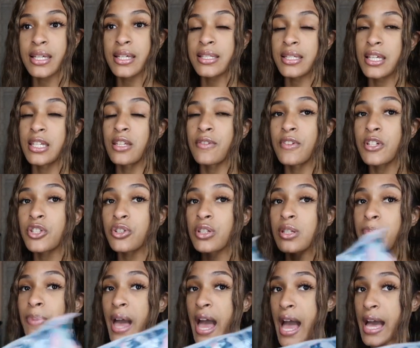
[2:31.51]
is
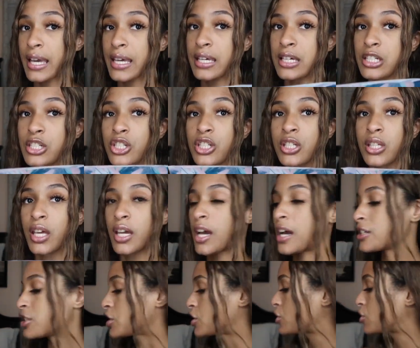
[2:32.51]
individually packaged, like
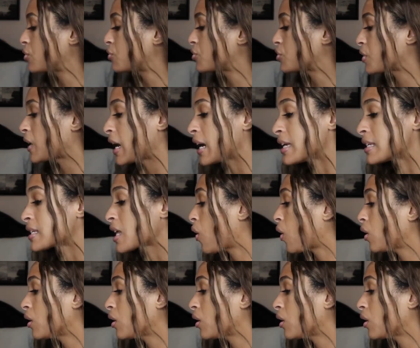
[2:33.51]
I just showed you guys.